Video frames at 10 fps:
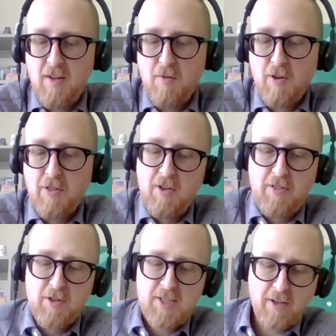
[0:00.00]

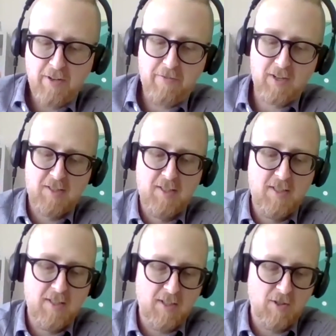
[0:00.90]

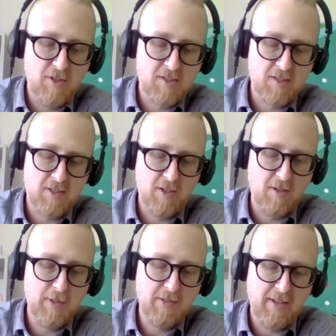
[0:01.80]
self-efficacy increases,
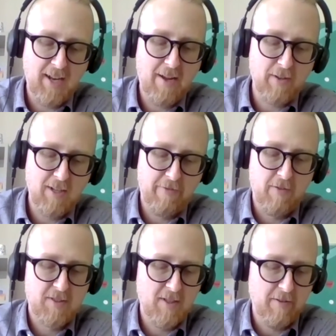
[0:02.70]
their ability to advocate for
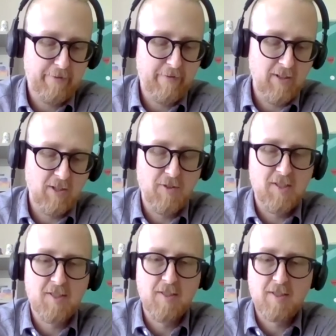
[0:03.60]
themselves
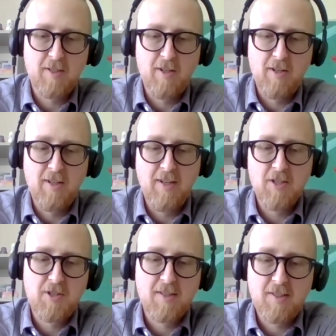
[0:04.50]
increases, their
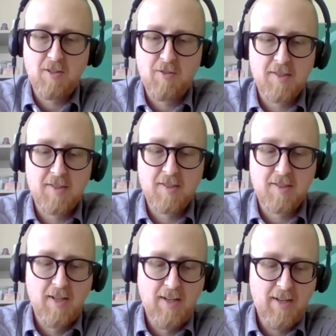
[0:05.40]
interest
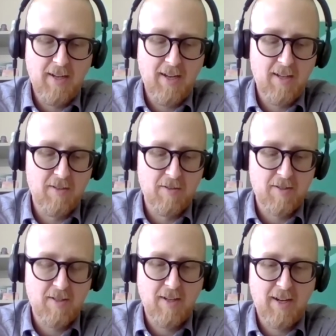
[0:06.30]
increases, and
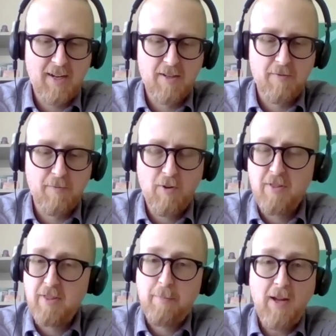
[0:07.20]

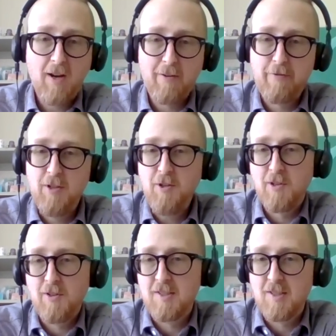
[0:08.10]
the payoff for you
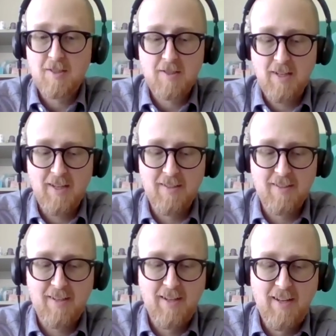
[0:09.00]
increases.
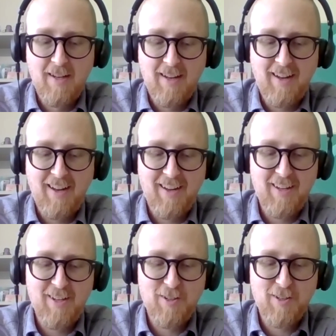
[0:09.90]
And
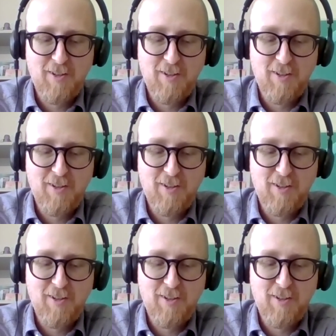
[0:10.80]
I